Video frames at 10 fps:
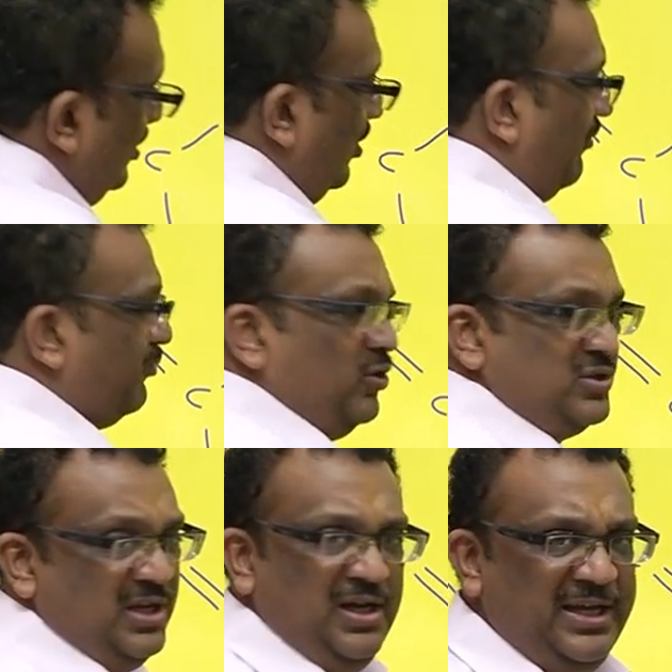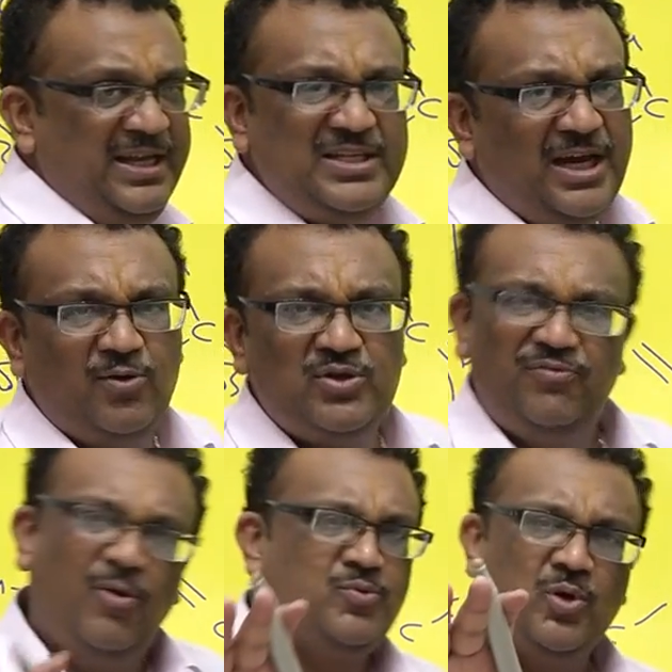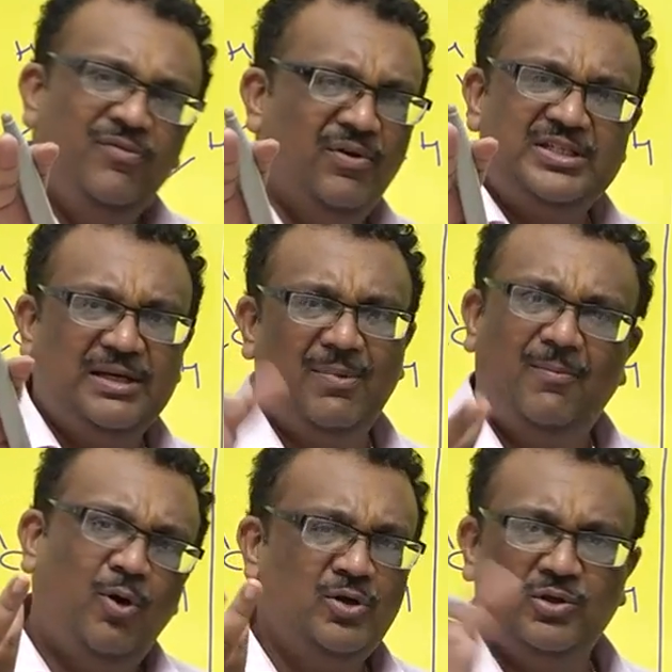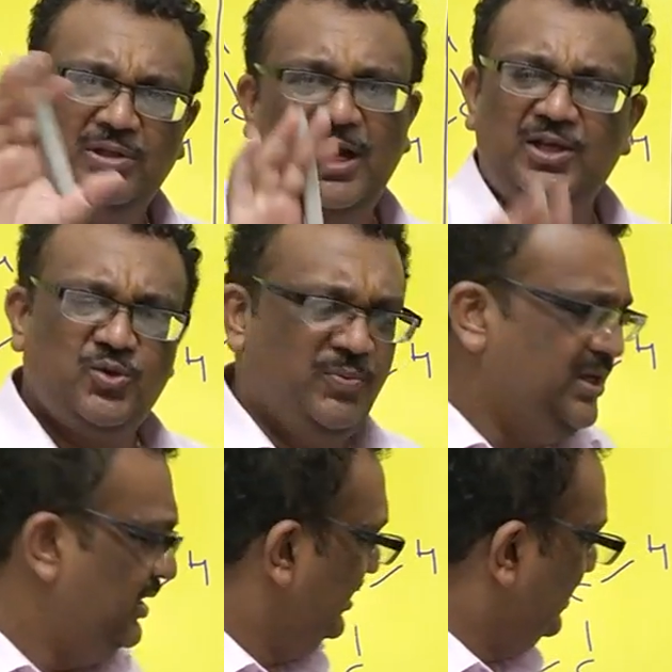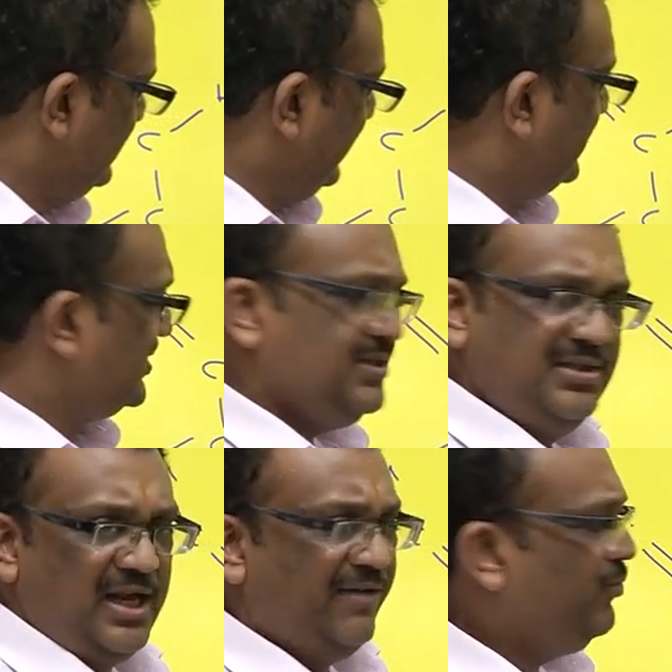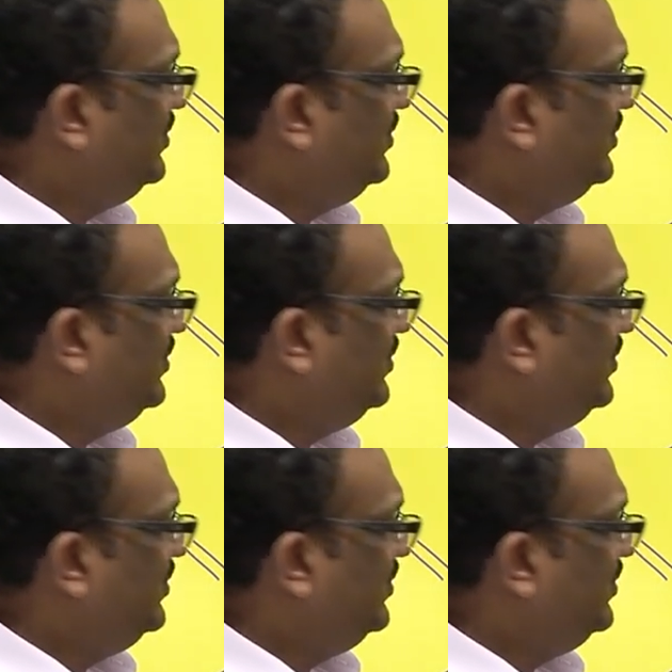Of course, each hydrogen forms only one sigma bond, so there has to be 6. There has to